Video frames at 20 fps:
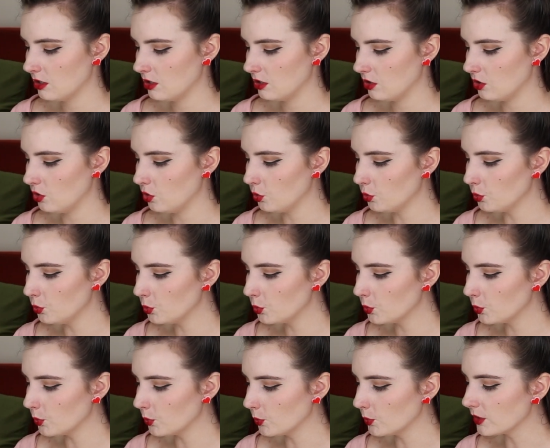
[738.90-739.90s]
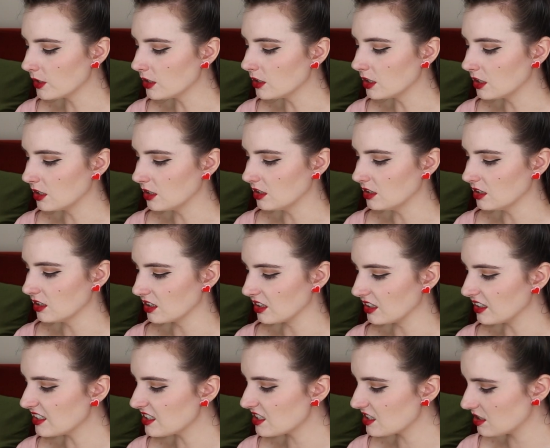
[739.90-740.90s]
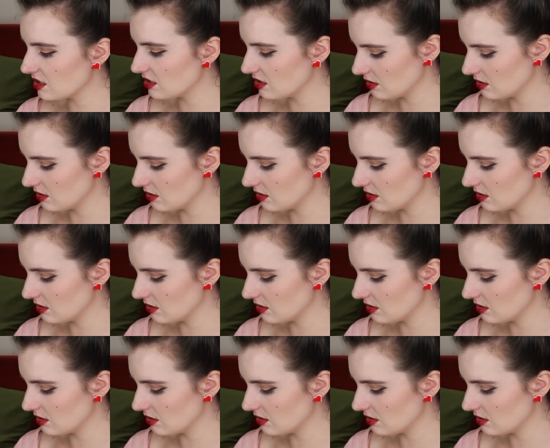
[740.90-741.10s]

Nougat.